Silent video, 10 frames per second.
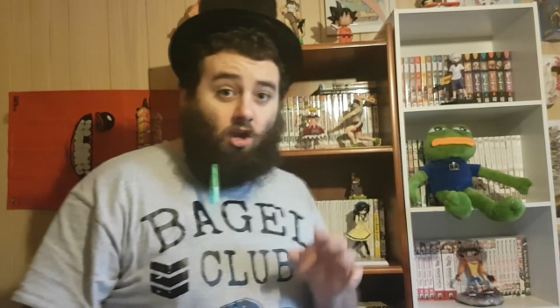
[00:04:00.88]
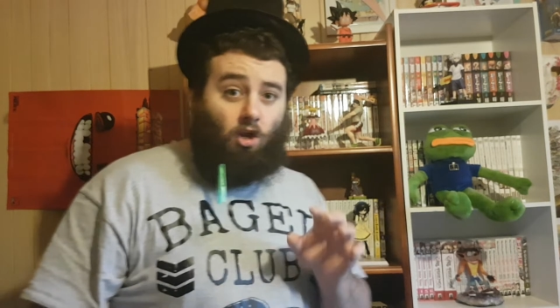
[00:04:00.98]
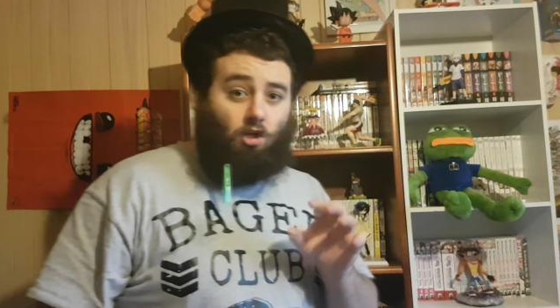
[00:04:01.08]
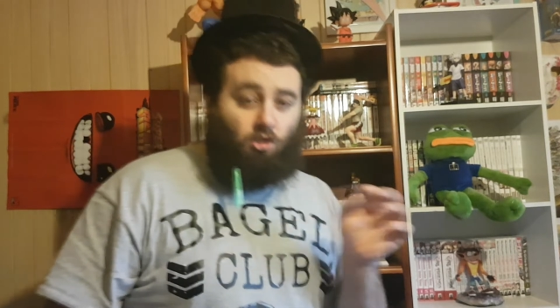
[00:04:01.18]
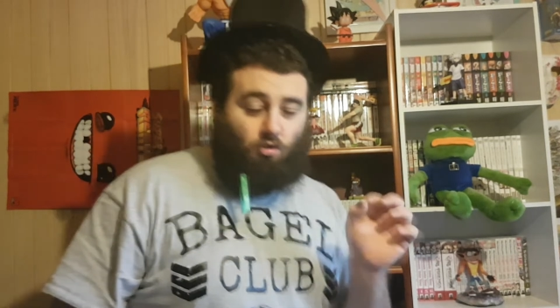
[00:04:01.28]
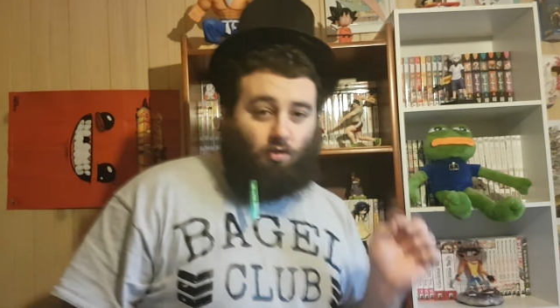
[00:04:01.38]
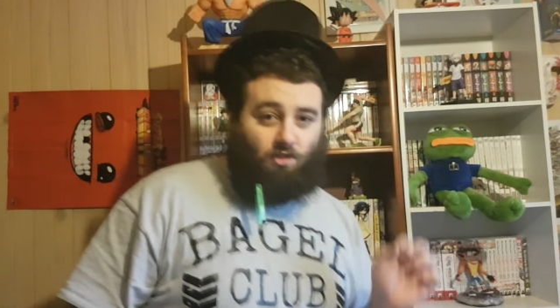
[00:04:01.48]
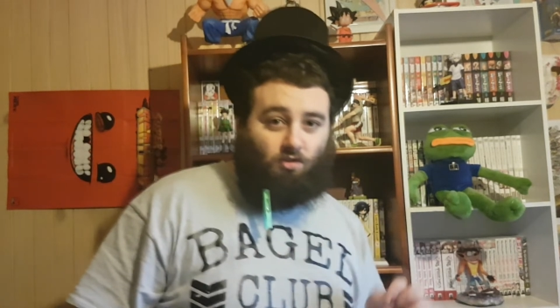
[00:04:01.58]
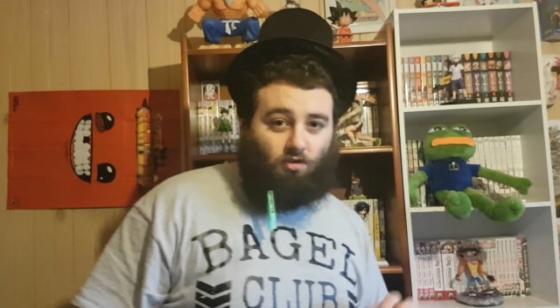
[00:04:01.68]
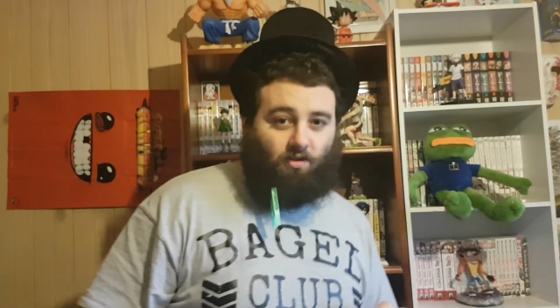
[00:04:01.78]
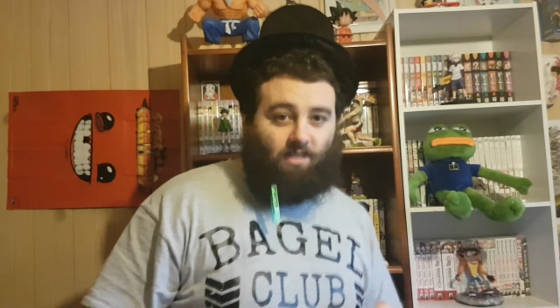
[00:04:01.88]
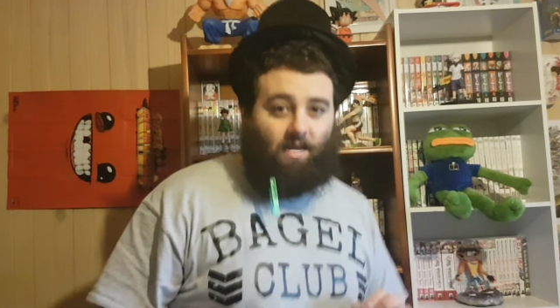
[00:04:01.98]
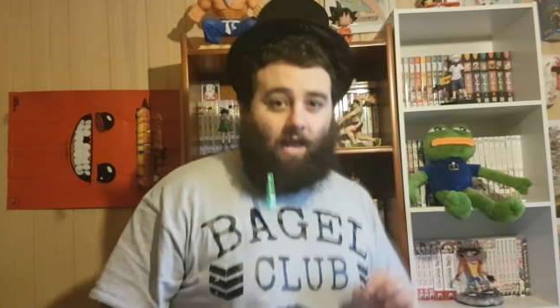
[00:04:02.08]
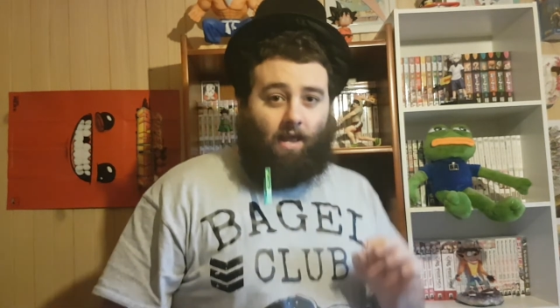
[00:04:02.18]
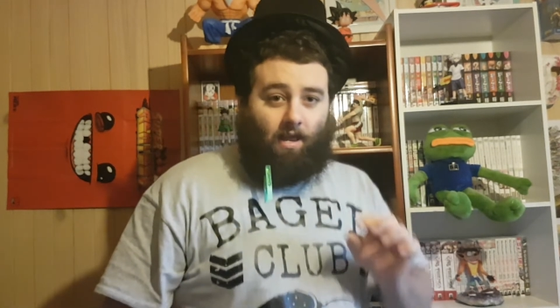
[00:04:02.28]
Short stories.
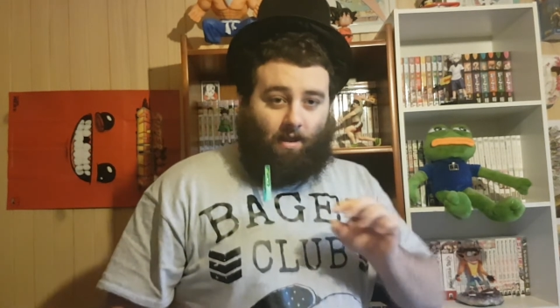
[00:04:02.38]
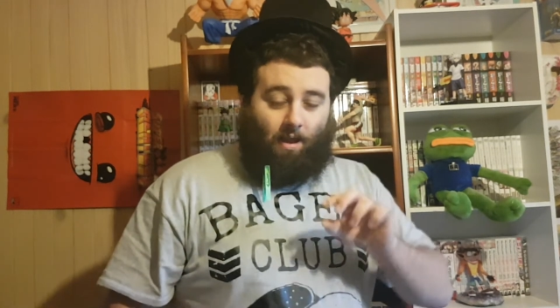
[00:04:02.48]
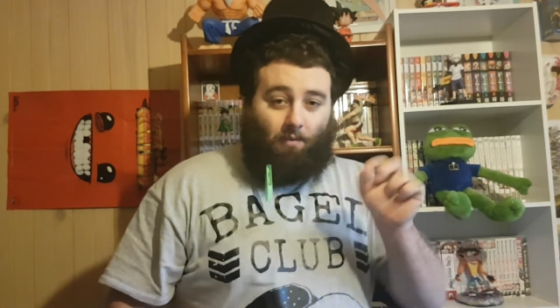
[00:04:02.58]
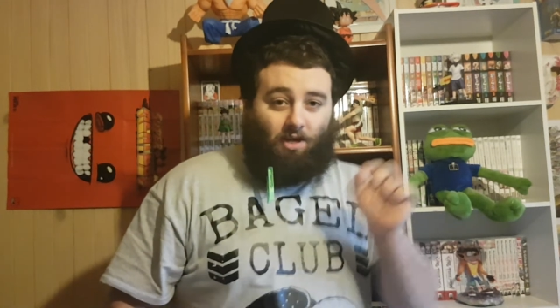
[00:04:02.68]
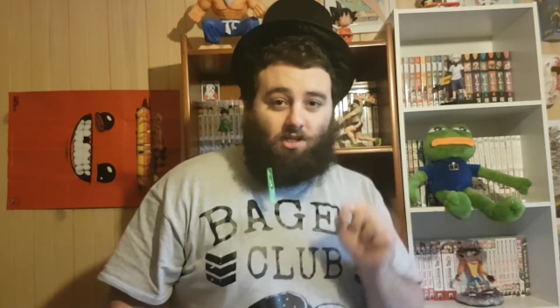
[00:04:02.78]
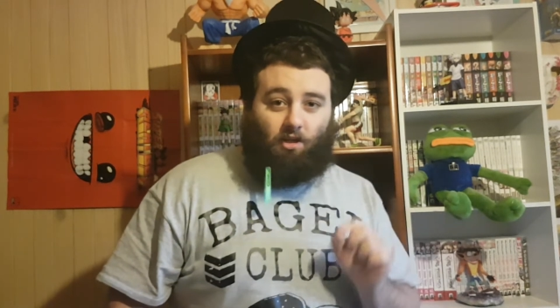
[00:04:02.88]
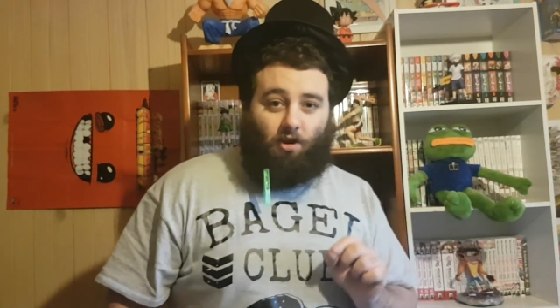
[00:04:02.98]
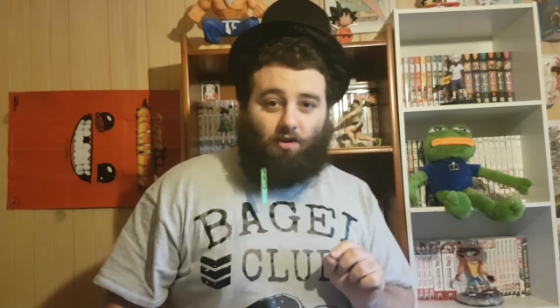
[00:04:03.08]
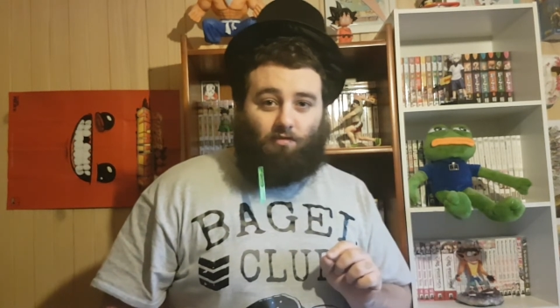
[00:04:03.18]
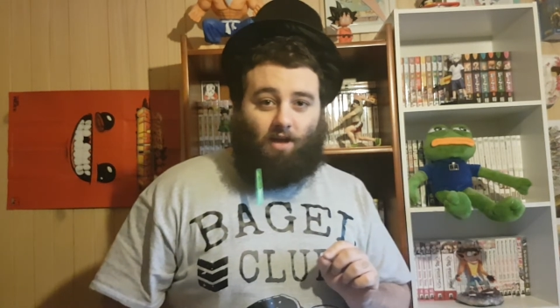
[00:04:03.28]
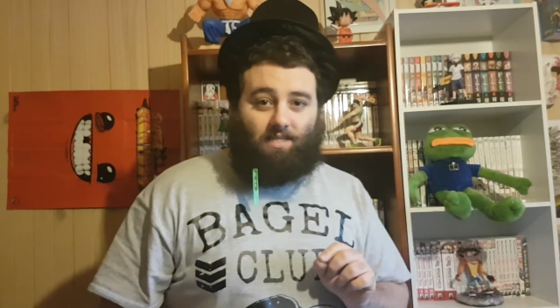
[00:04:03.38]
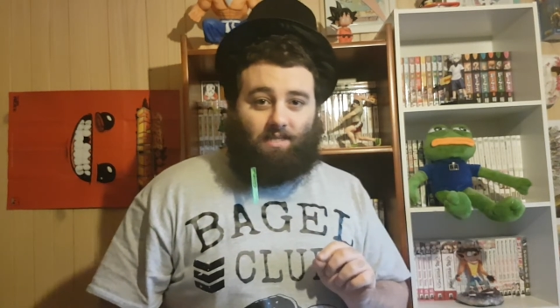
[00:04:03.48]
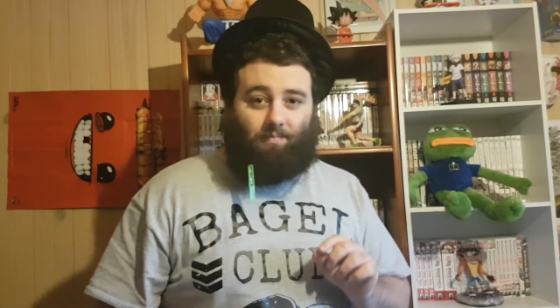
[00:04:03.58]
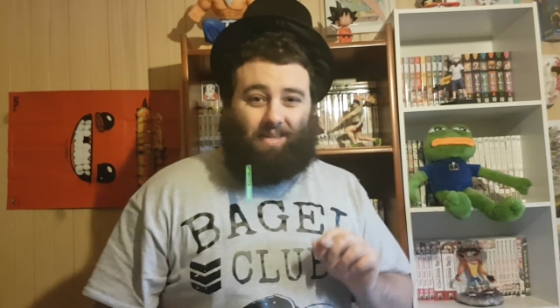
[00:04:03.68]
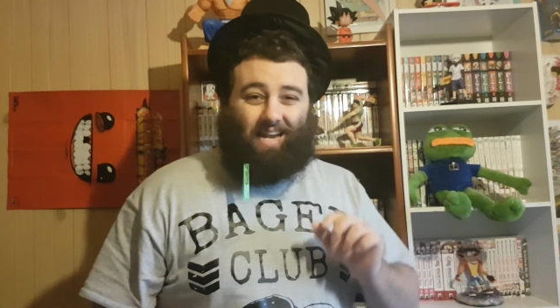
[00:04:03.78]
Why don't you learn to write
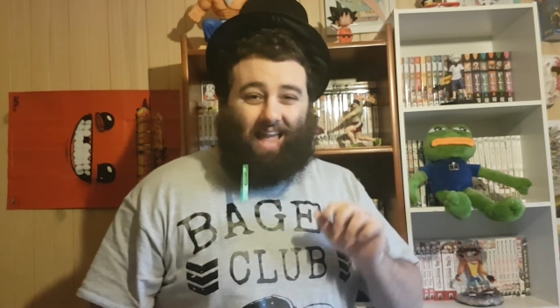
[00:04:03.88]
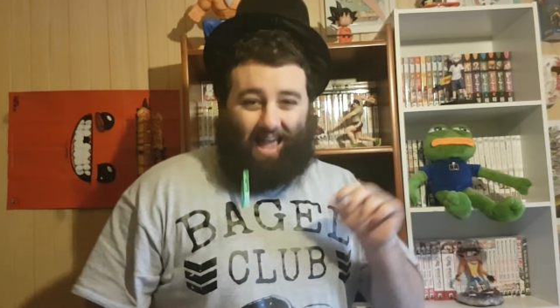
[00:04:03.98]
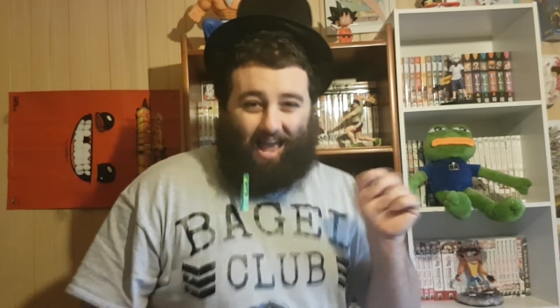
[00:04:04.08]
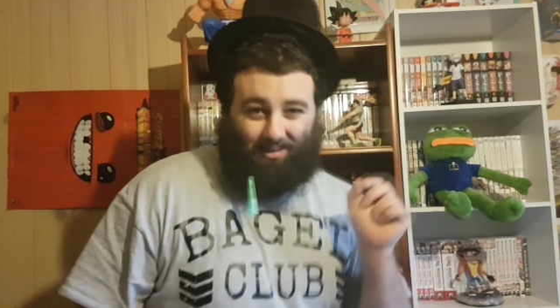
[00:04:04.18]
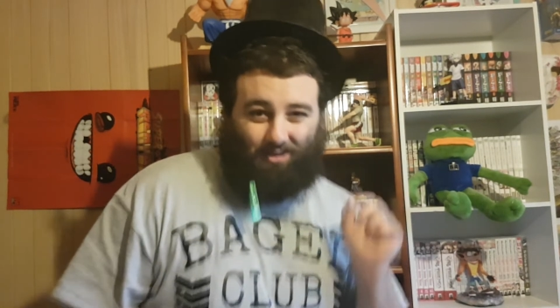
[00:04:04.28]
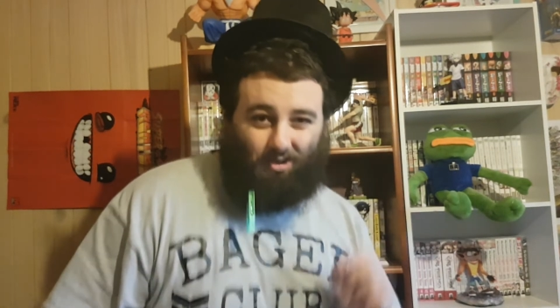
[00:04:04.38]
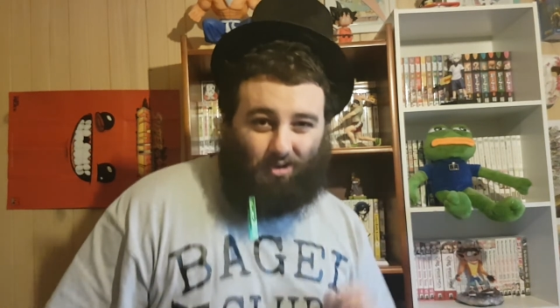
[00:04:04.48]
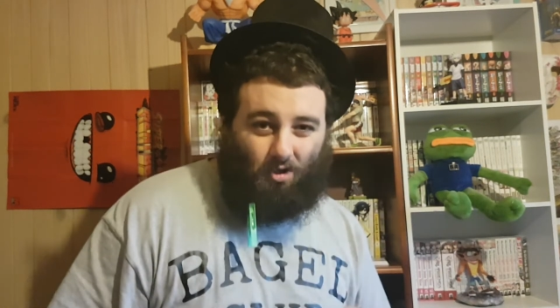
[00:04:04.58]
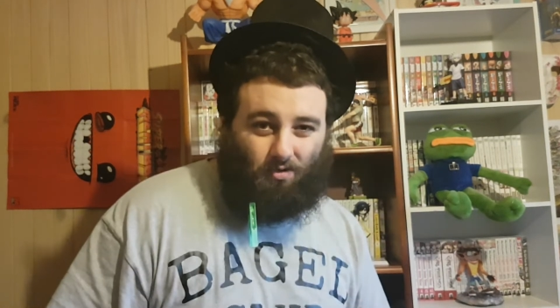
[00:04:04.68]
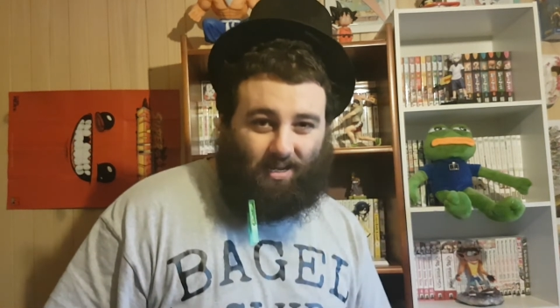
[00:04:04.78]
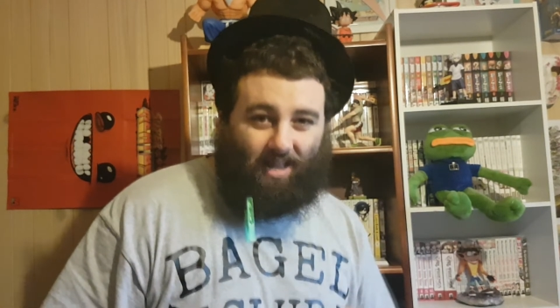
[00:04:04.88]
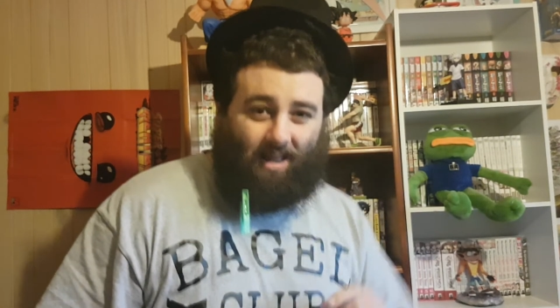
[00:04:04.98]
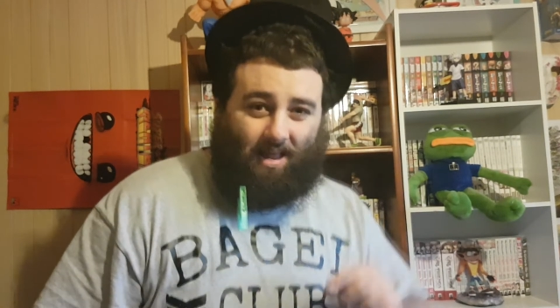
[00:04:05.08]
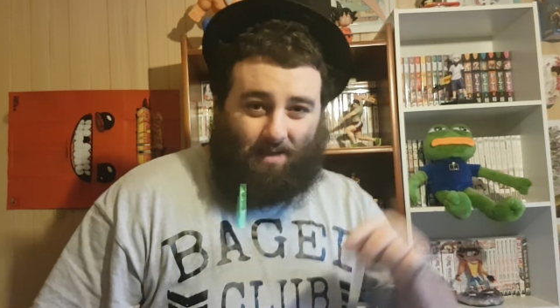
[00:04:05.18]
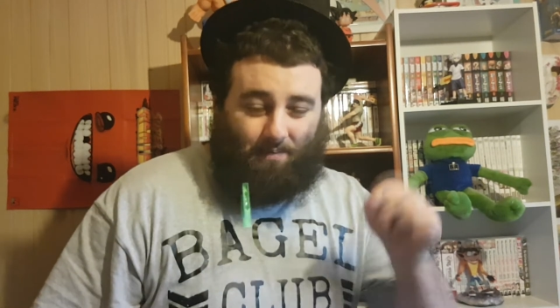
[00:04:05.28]
something a little longer,
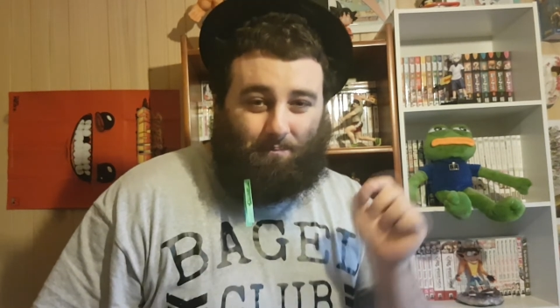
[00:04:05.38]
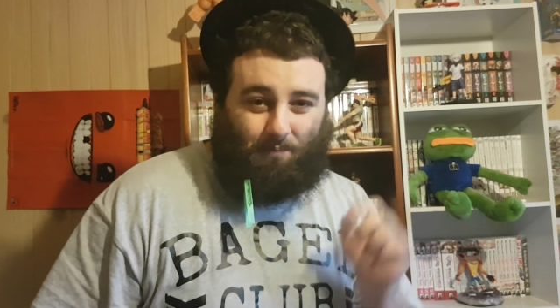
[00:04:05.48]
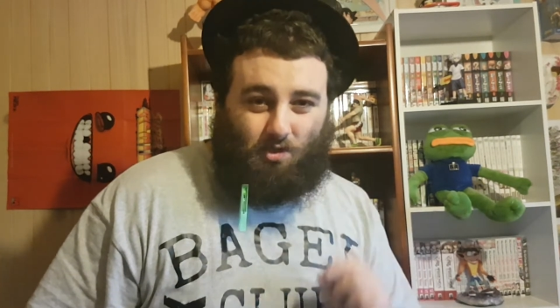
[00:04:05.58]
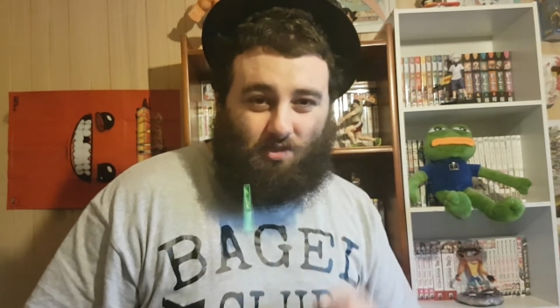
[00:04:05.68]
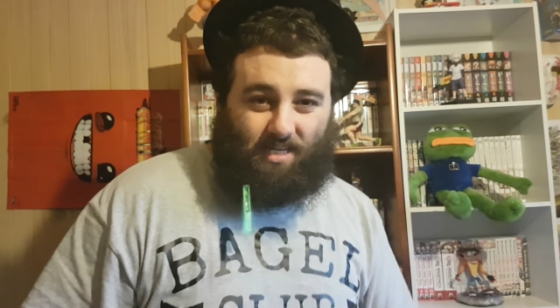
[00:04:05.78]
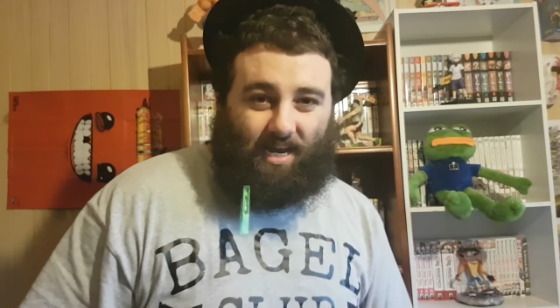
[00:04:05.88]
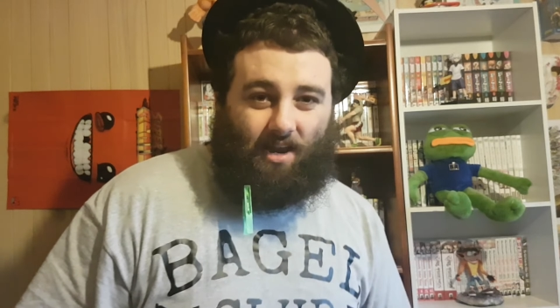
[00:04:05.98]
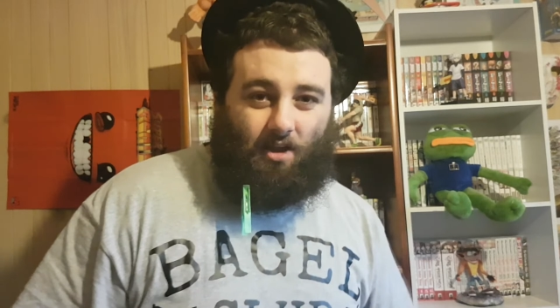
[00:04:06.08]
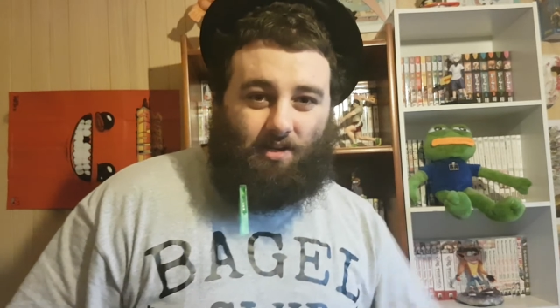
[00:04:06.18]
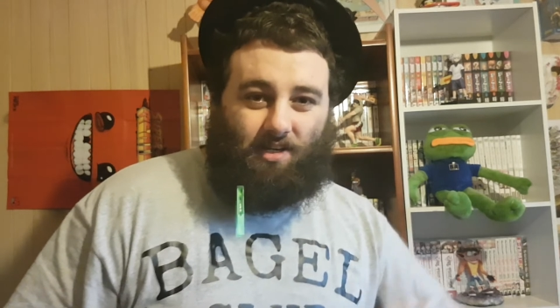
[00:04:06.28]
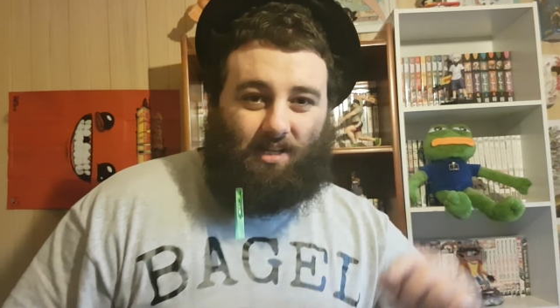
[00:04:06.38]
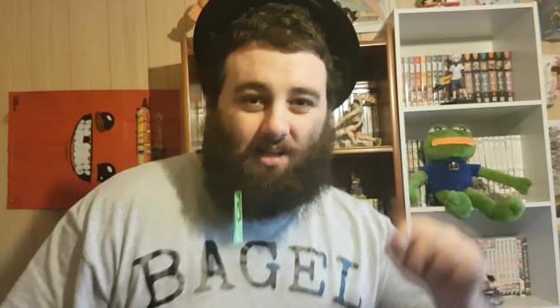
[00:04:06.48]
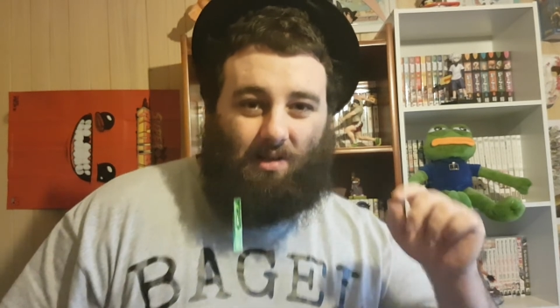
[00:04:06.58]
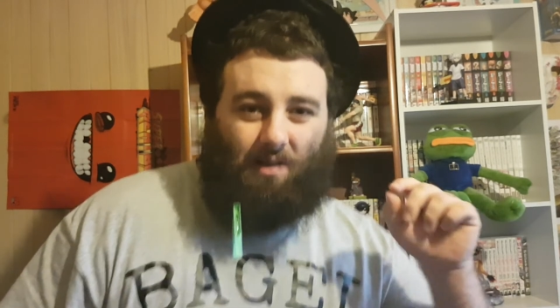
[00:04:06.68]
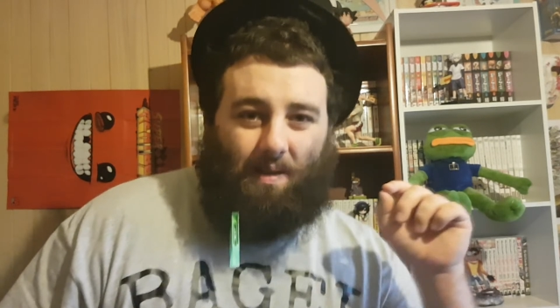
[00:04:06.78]
Junji Ito, you
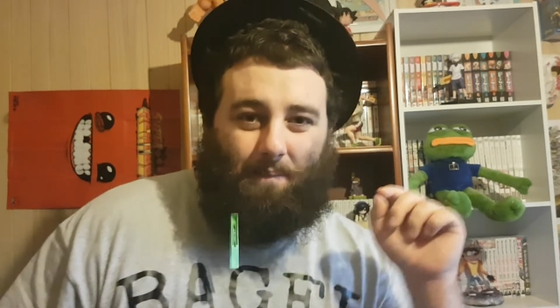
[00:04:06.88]
little